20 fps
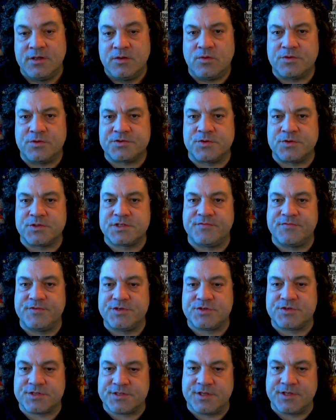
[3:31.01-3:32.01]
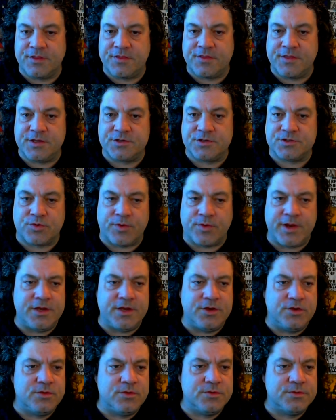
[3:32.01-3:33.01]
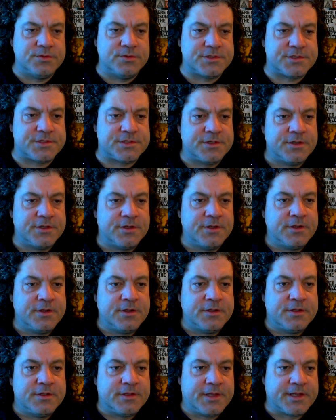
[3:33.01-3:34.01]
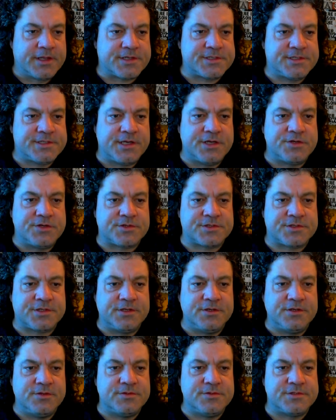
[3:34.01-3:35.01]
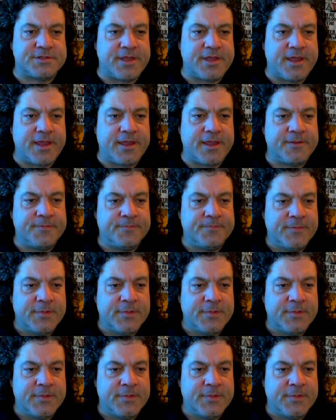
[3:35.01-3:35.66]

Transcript: All sorts of interesting things. Great news. Like I said, interesting news day.